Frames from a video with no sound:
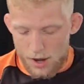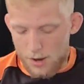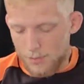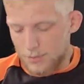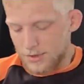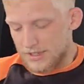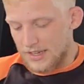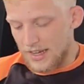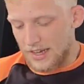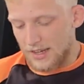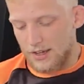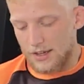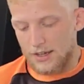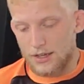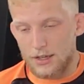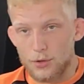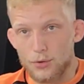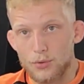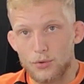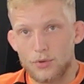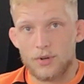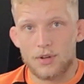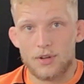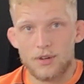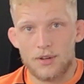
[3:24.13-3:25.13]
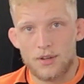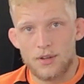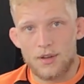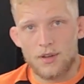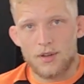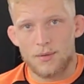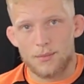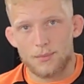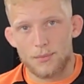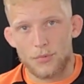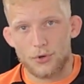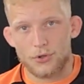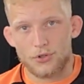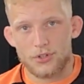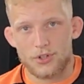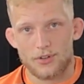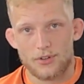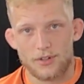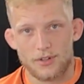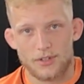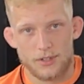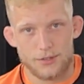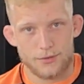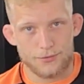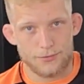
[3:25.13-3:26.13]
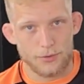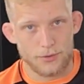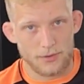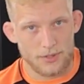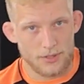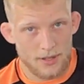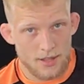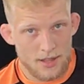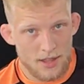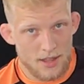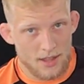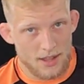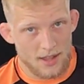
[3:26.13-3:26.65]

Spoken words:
almost like a heel hook motion on his foot.